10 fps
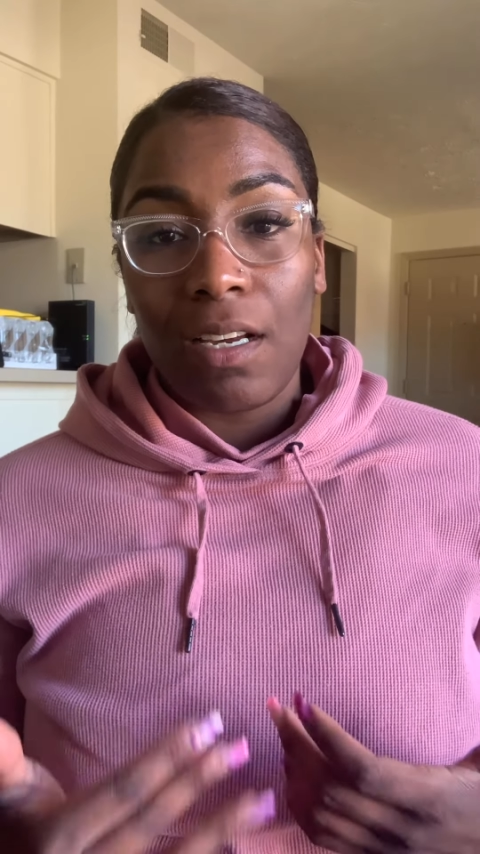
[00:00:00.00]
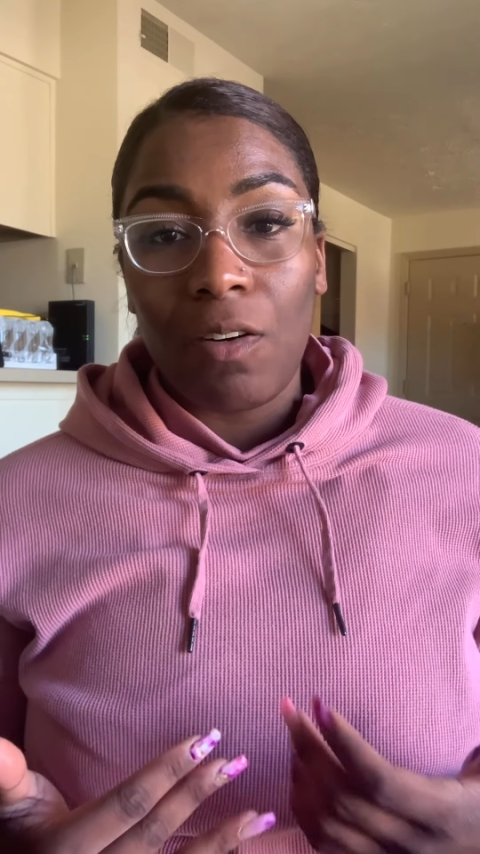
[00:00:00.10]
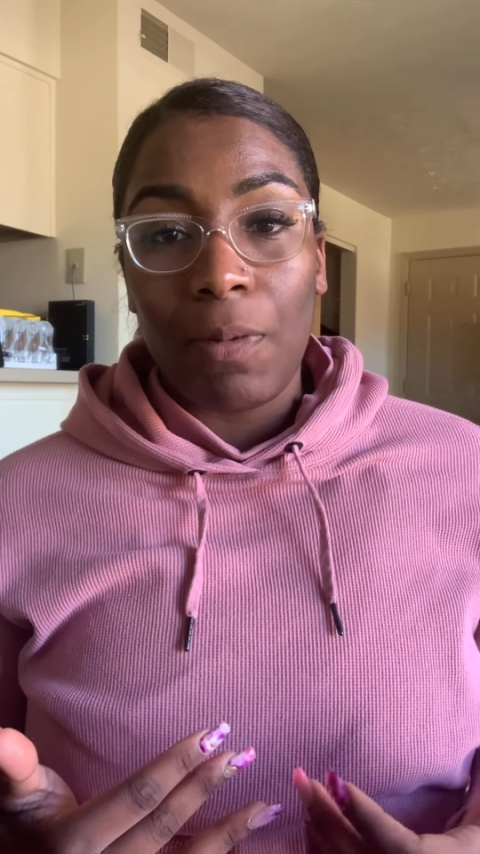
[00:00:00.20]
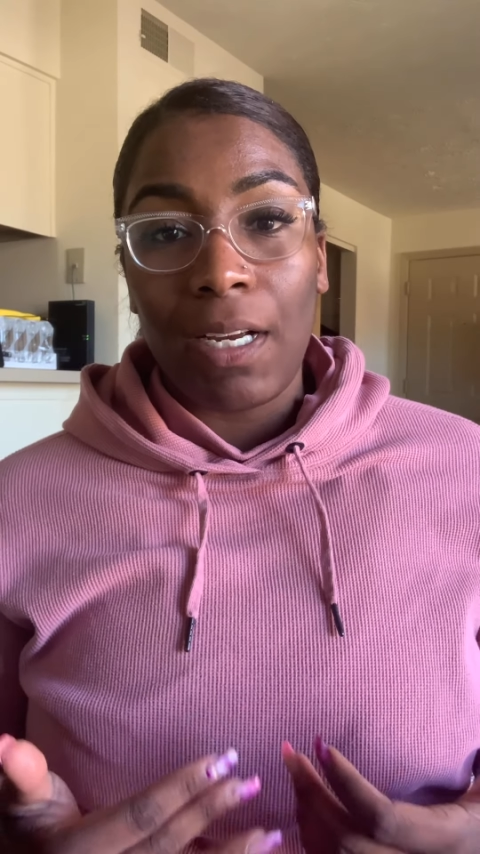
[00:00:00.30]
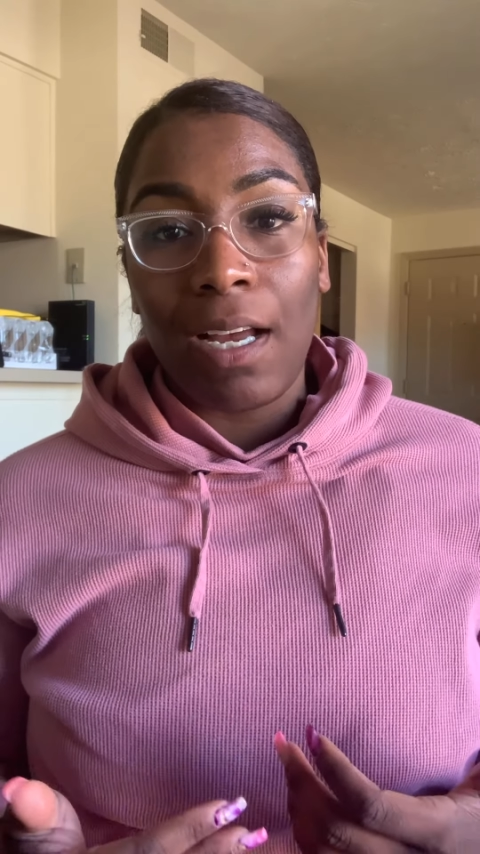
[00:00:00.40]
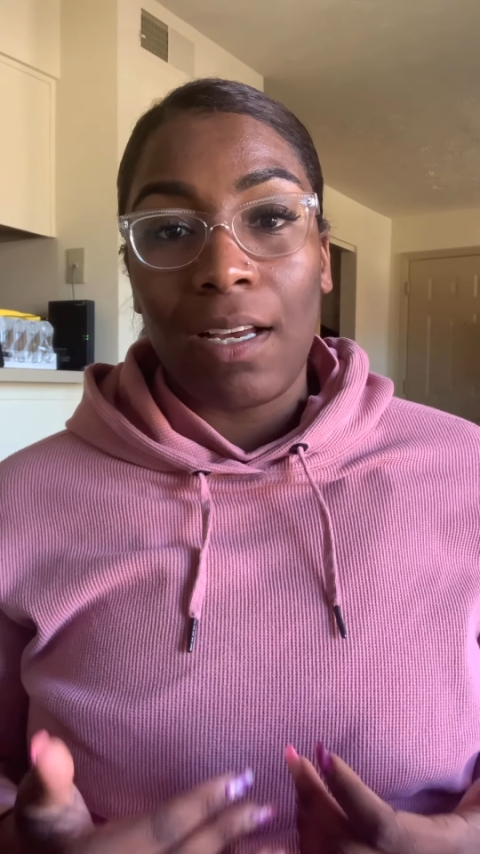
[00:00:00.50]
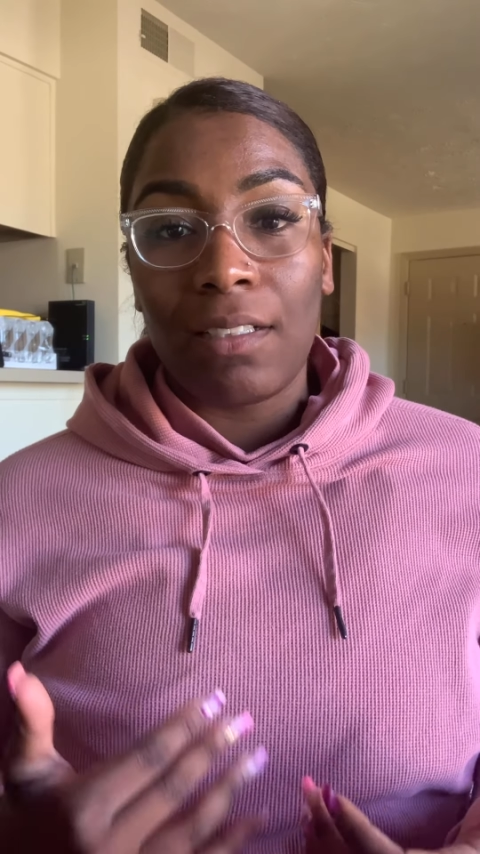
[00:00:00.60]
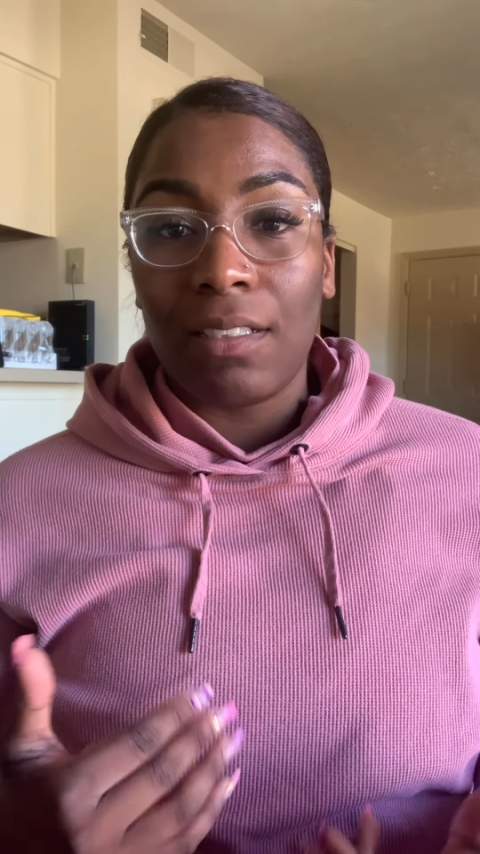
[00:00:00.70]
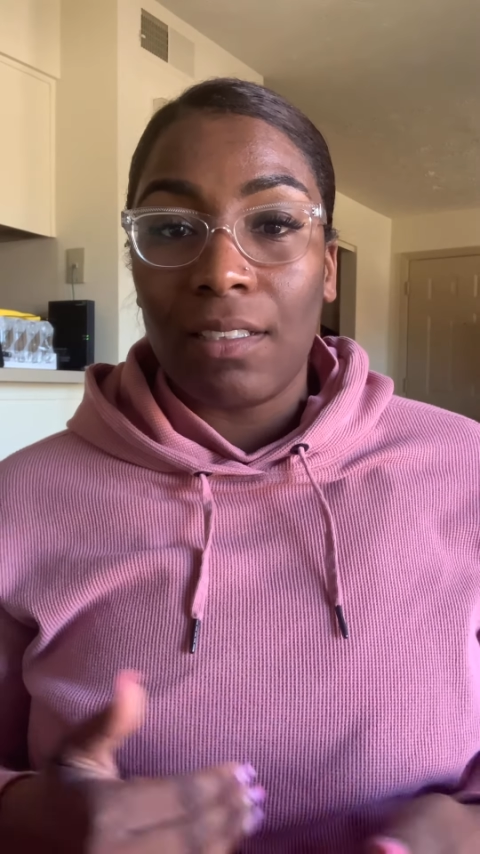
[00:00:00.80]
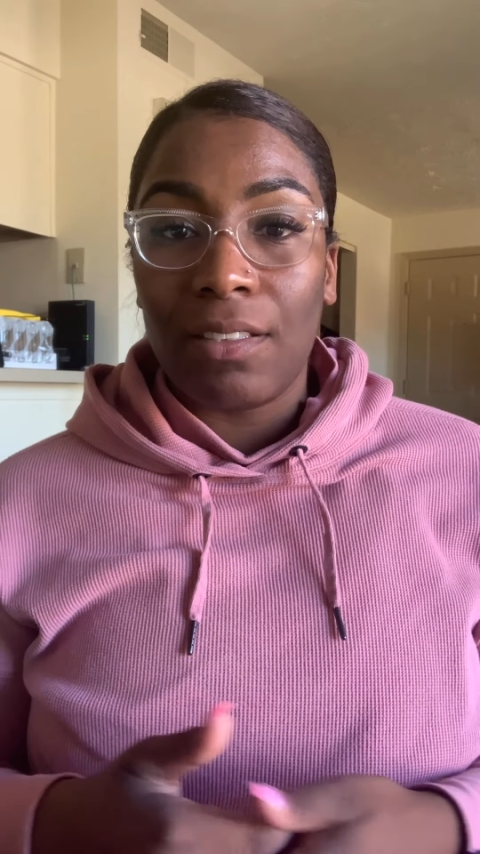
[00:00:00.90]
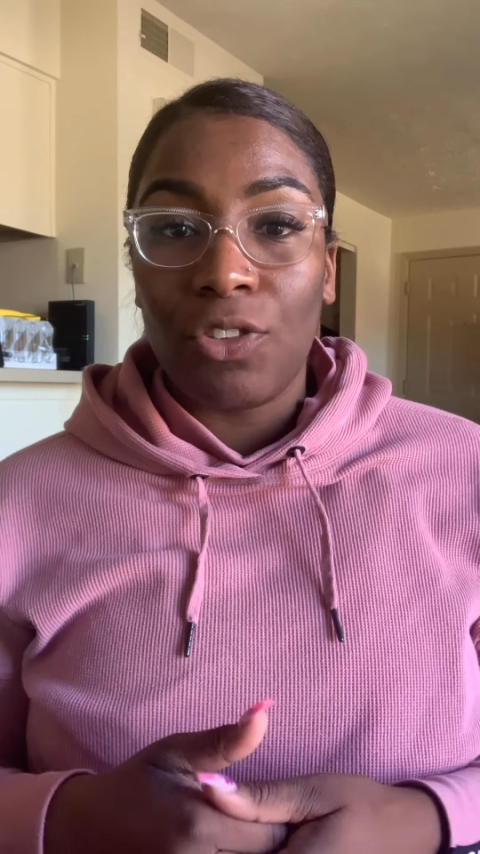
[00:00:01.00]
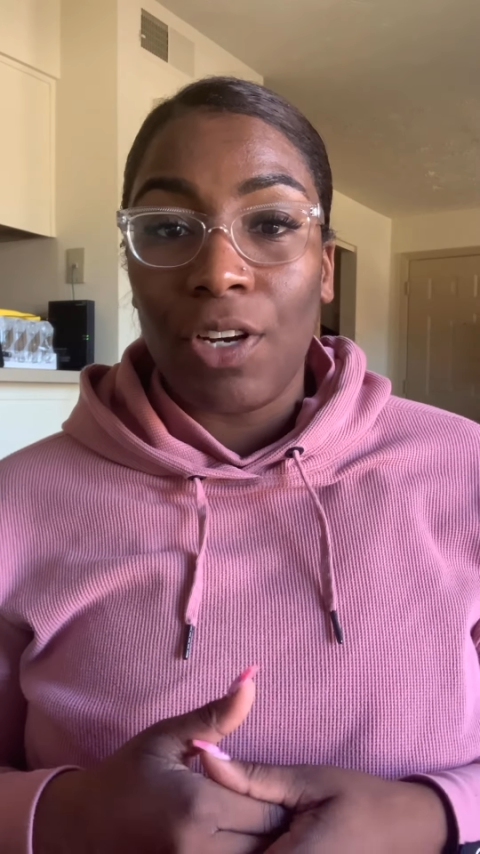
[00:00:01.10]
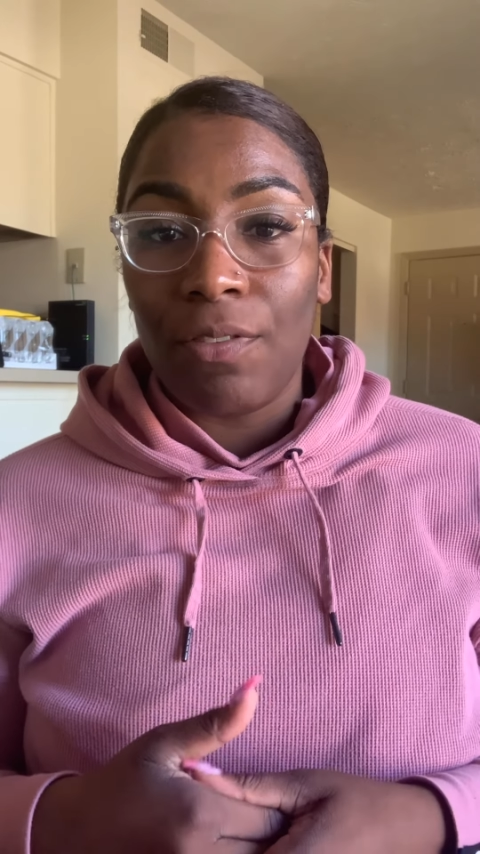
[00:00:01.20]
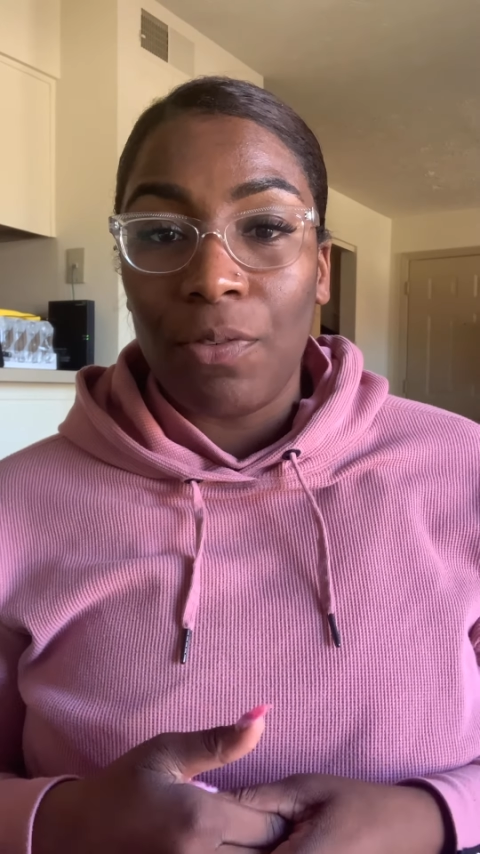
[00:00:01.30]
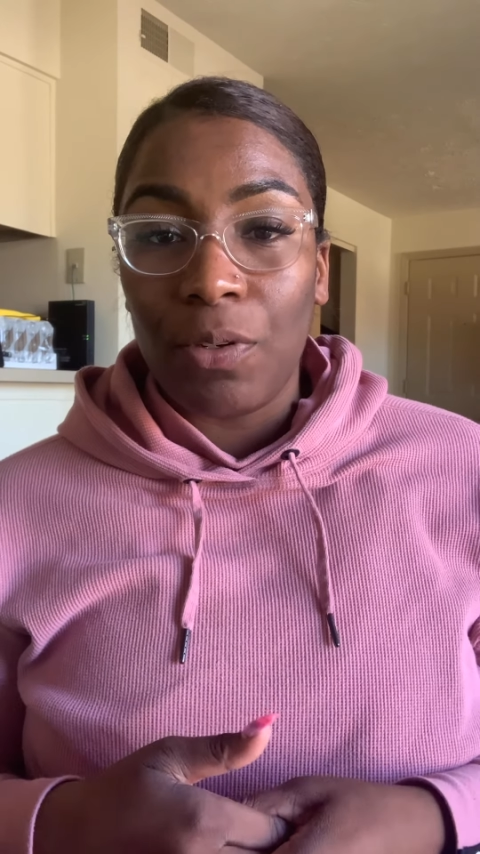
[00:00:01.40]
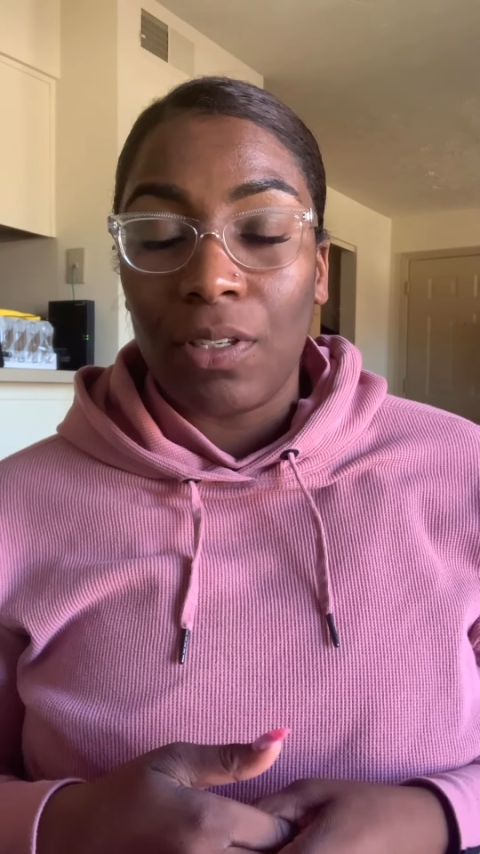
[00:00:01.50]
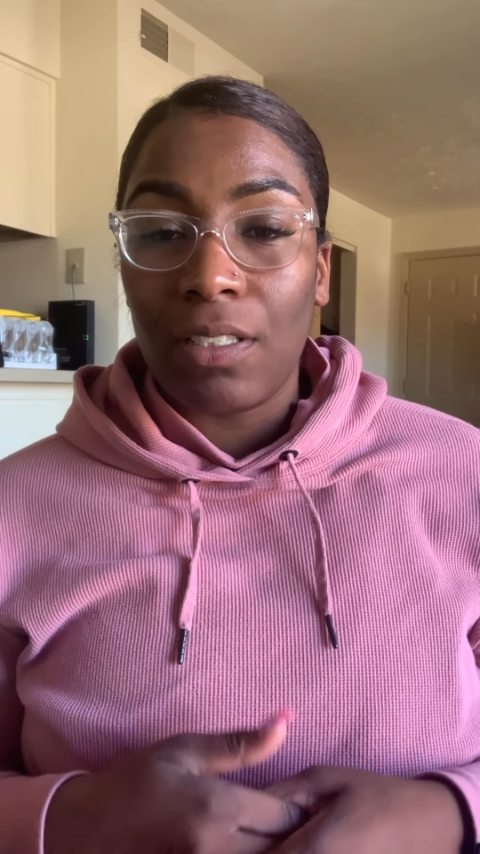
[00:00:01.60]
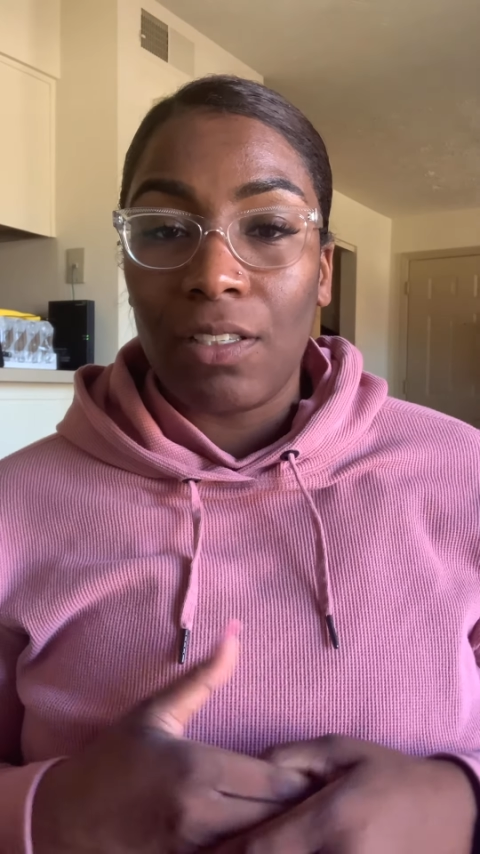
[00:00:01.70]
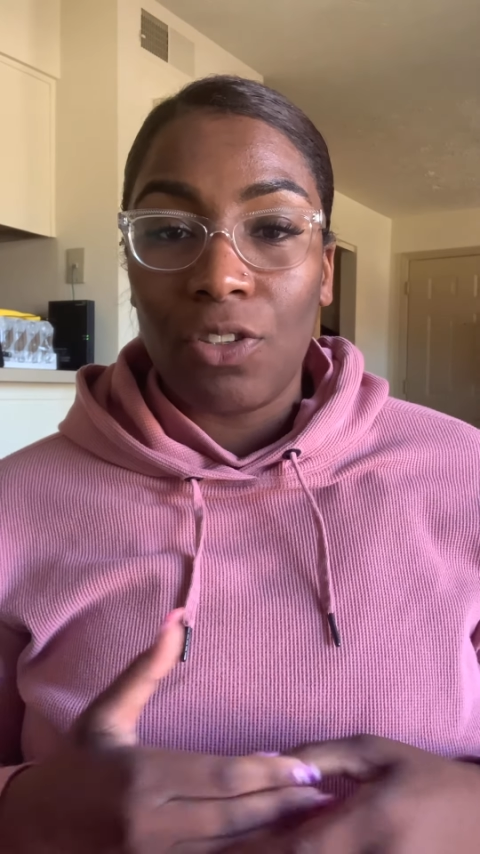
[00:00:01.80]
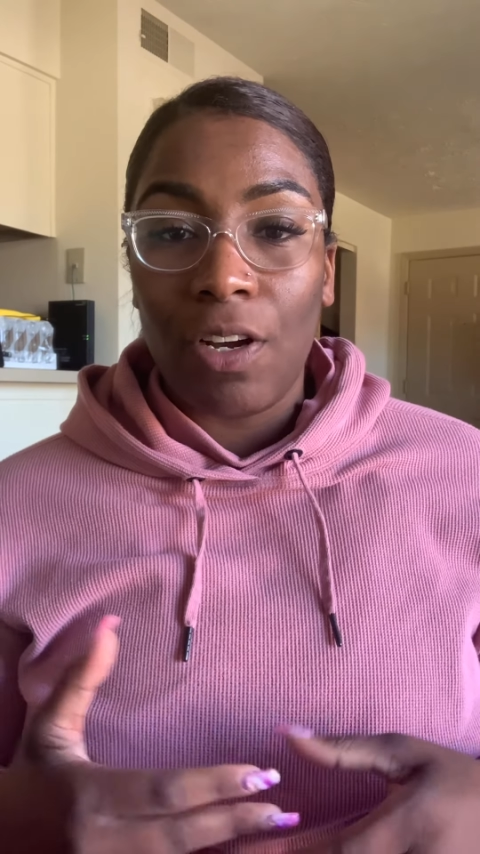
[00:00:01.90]
oh my gosh, this is dreadful. This
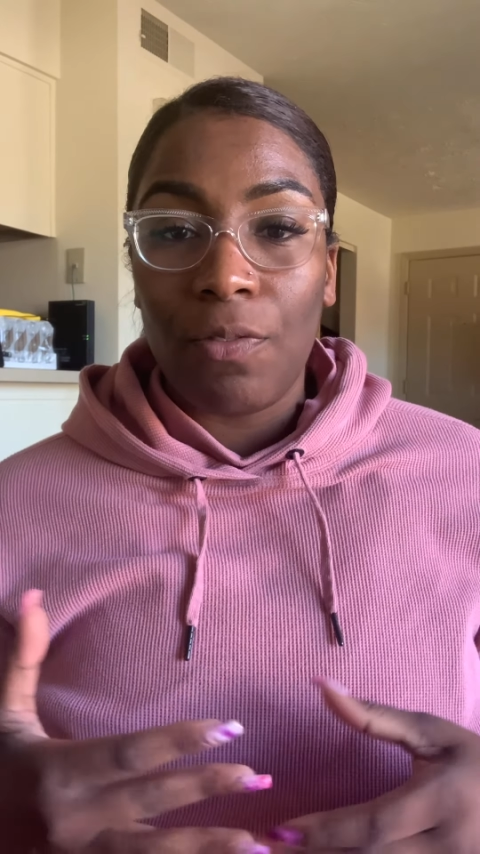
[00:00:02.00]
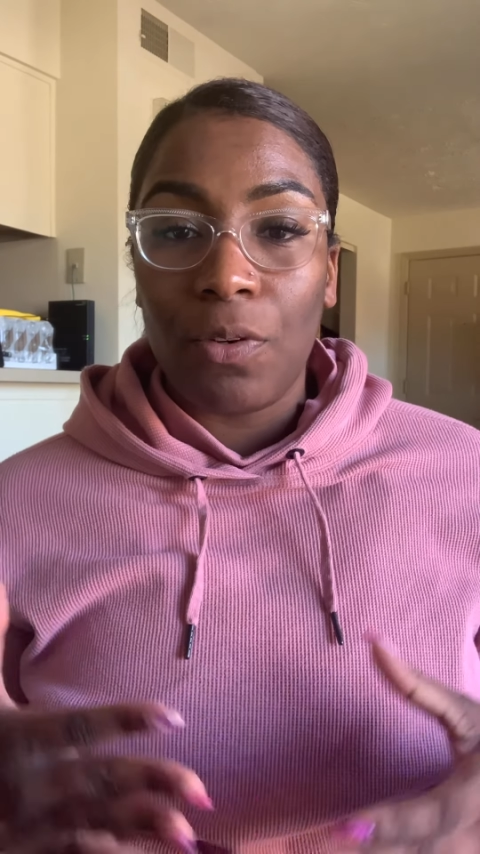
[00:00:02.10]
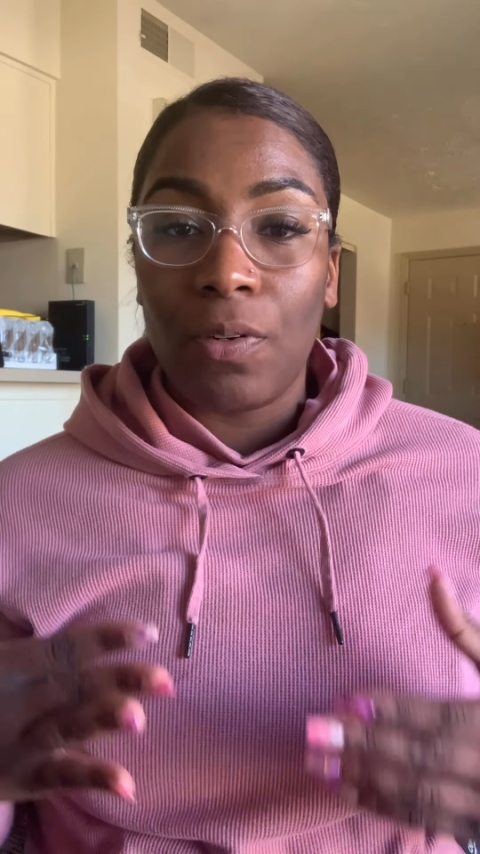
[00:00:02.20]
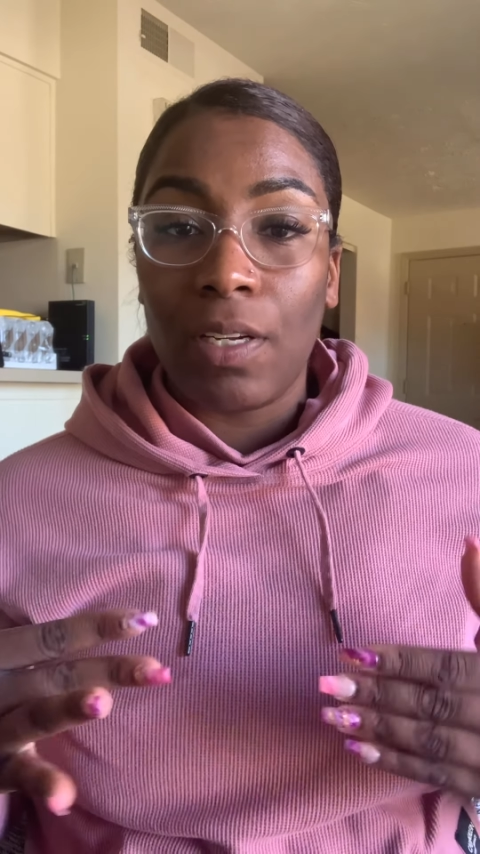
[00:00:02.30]
is dreadful.